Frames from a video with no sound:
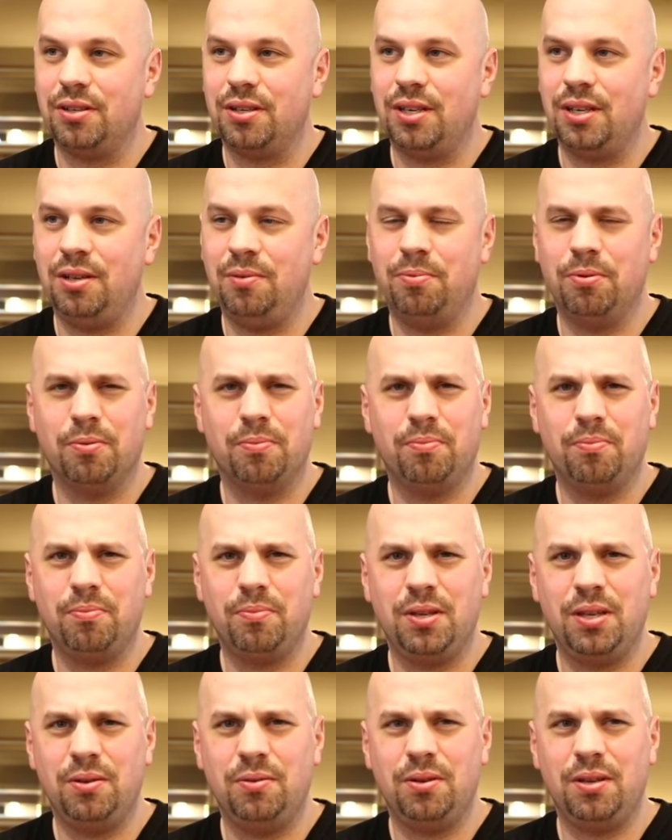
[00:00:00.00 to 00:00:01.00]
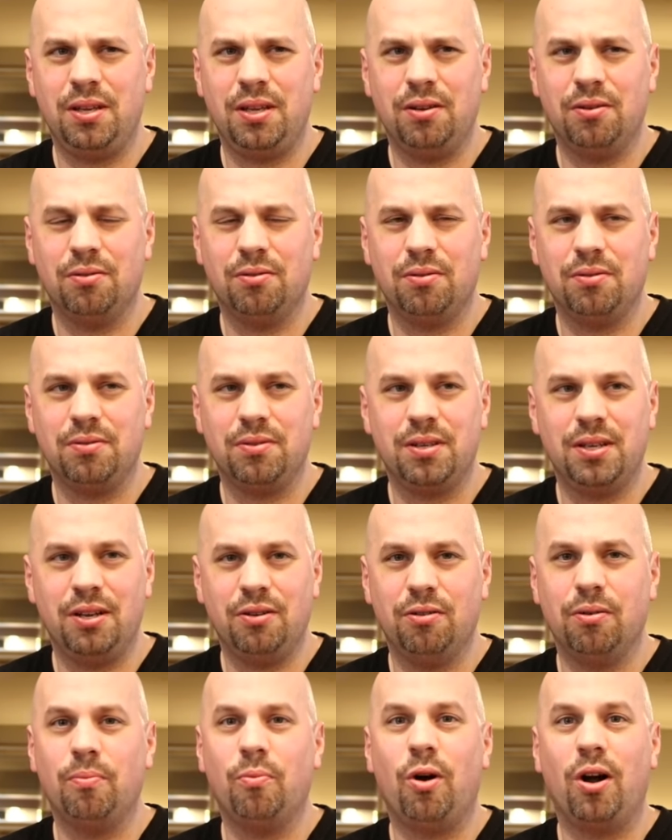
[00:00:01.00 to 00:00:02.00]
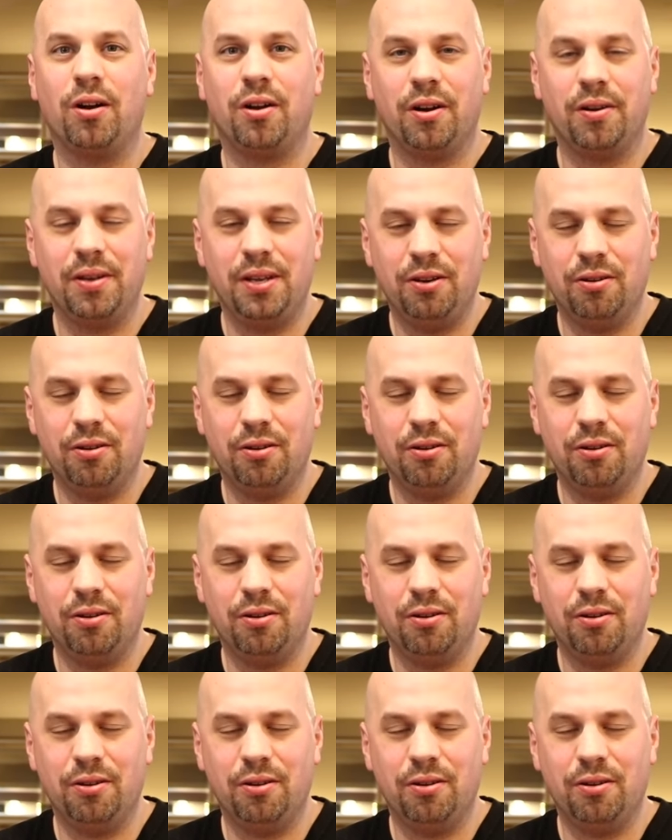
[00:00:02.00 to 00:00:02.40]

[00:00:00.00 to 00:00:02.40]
Hiram Walker.